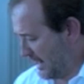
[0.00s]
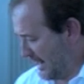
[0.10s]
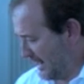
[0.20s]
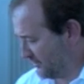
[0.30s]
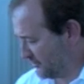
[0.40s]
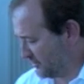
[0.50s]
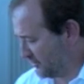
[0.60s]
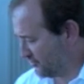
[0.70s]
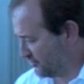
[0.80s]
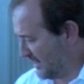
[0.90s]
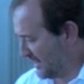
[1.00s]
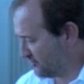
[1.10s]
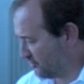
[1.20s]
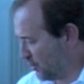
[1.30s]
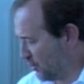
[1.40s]
and
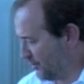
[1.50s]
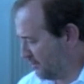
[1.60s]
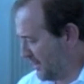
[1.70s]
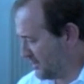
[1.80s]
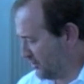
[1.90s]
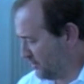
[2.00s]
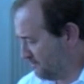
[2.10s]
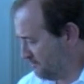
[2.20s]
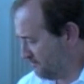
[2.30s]
select on the menu